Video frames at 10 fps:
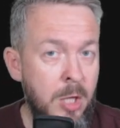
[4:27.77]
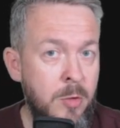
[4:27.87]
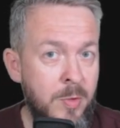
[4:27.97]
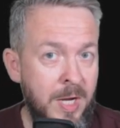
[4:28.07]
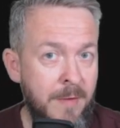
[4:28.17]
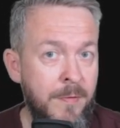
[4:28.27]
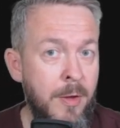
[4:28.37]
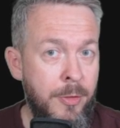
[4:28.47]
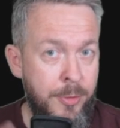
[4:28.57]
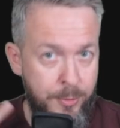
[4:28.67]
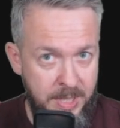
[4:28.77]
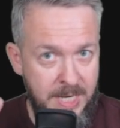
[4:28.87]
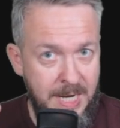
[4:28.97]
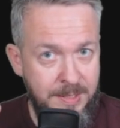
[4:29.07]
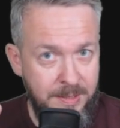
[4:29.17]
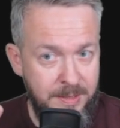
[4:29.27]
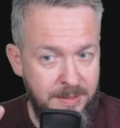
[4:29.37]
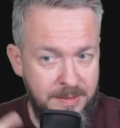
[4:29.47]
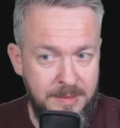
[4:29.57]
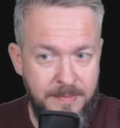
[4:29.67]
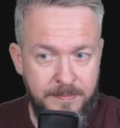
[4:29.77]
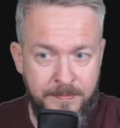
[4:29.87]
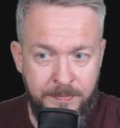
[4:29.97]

you have three entities.